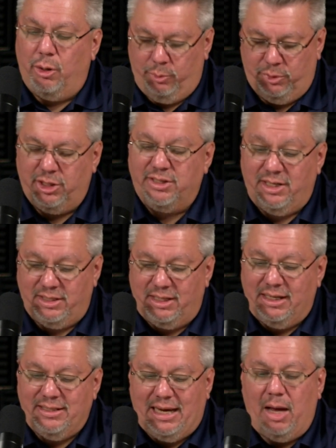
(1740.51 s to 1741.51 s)
just as an
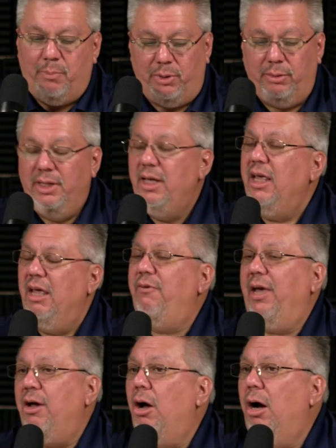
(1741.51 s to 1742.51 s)
example, if a
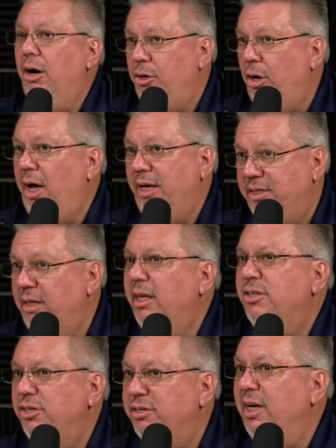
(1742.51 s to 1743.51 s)
car cost, and
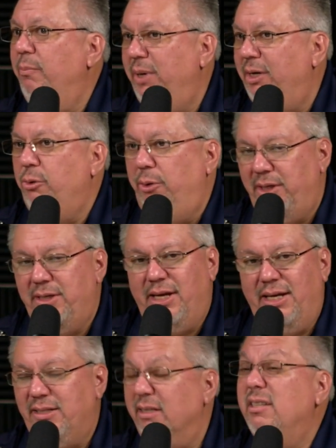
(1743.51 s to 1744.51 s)
let's just say Bitcoin today
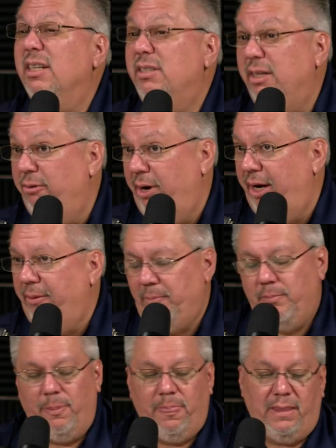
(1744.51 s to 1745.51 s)
is at 60 grand.
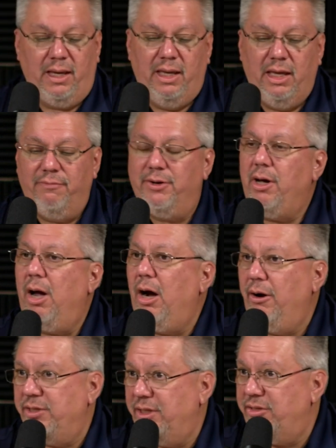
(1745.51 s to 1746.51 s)
If a car
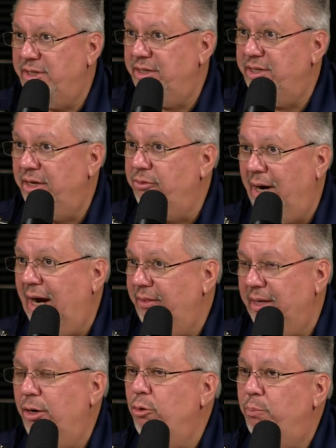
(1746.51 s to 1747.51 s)
is at 60 grand, they
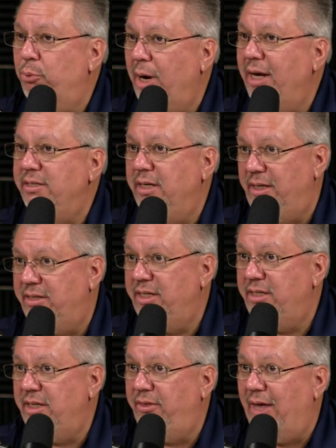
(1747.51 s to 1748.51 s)
don't price it at
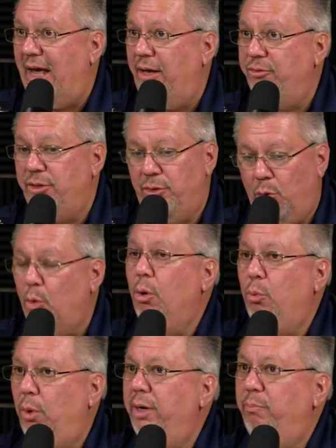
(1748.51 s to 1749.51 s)
60,000 or
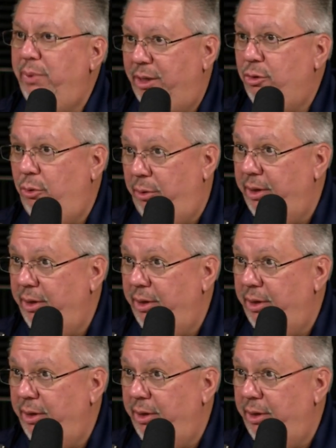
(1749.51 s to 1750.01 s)
one Bitcoin.